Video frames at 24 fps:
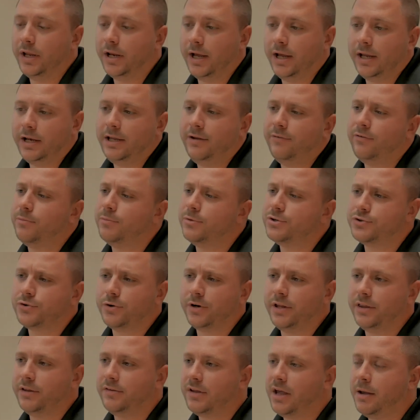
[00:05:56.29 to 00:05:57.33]
And even
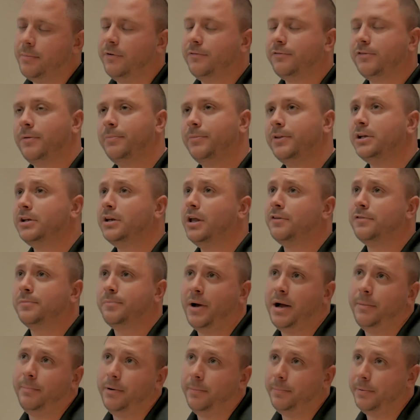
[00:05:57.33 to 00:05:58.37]
majority of the time, if something does
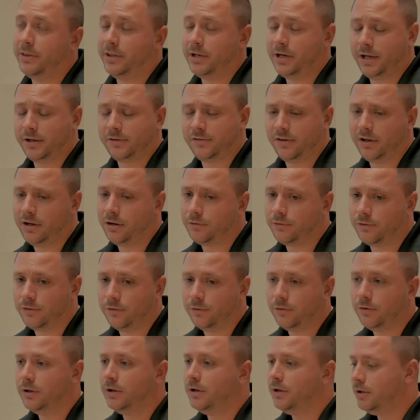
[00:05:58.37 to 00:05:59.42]
pop up in the next day or
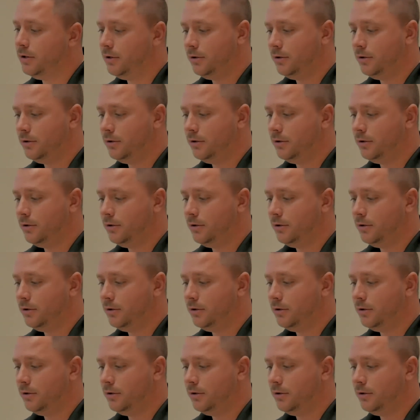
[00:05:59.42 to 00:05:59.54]
two,